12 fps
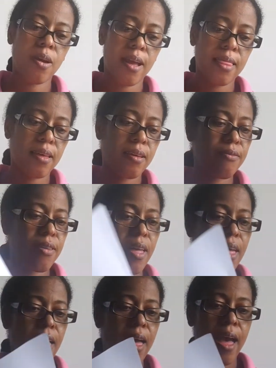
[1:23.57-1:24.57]
I live.
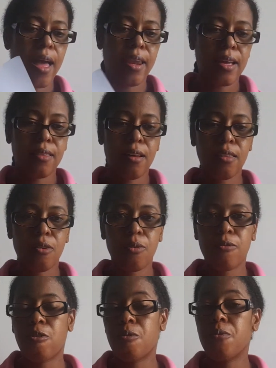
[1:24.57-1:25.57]
And I thought they were
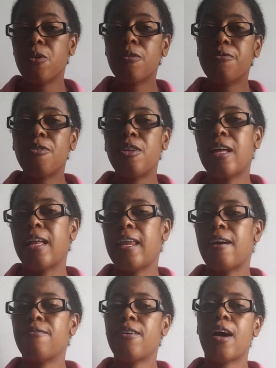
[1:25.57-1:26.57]
very beautiful. I
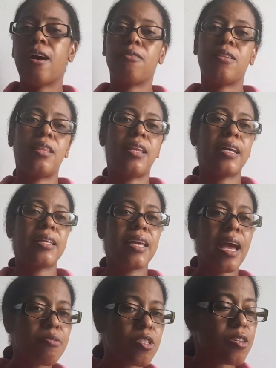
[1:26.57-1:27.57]
love how the light
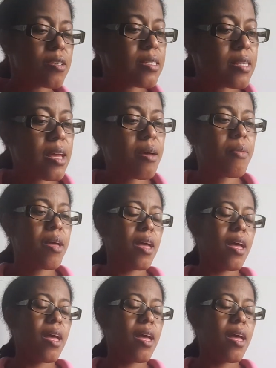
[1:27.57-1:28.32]
captures them.